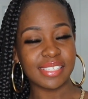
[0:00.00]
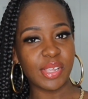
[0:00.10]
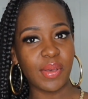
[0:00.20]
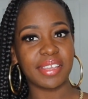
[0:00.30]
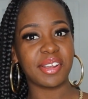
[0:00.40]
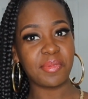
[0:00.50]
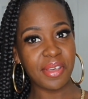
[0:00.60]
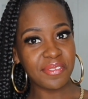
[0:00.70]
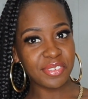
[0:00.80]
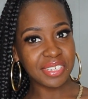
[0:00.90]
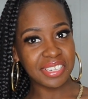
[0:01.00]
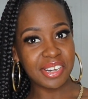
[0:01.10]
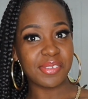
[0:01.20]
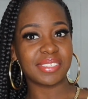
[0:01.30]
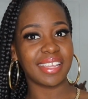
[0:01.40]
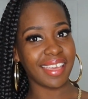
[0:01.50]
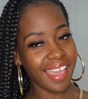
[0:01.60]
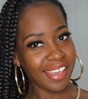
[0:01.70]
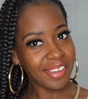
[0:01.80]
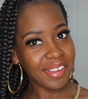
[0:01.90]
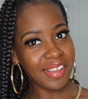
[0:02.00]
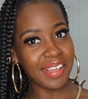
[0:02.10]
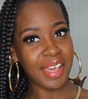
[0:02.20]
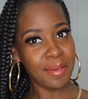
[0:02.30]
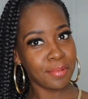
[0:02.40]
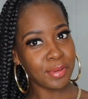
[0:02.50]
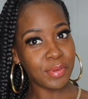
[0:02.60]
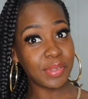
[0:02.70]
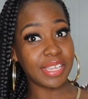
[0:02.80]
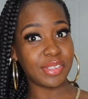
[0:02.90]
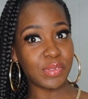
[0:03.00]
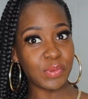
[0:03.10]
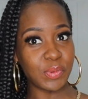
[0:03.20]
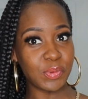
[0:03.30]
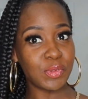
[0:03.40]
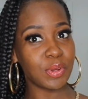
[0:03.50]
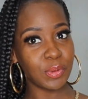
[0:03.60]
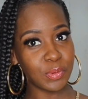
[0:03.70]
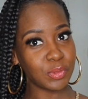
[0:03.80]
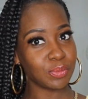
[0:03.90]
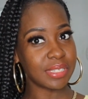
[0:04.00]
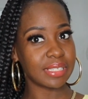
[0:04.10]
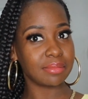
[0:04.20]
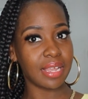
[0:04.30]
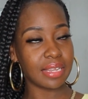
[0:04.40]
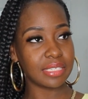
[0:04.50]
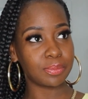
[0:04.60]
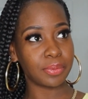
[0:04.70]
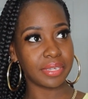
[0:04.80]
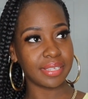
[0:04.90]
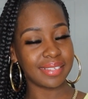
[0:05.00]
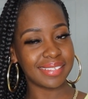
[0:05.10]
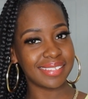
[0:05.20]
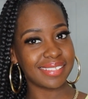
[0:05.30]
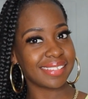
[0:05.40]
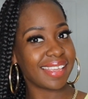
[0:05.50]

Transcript: So I hit up my friend. I was like, hey girl, can you, you know, do me some knotless braids?